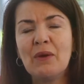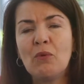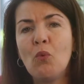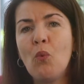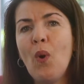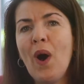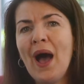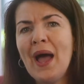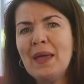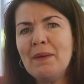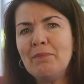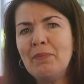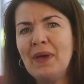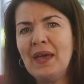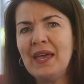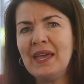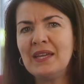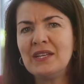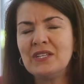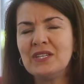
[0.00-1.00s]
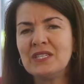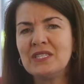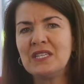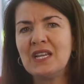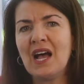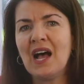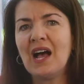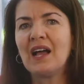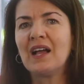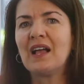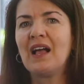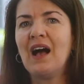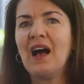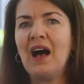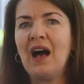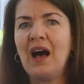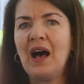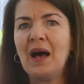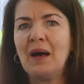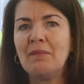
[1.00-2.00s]

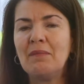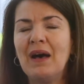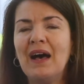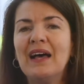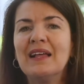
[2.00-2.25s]
Whitepages.com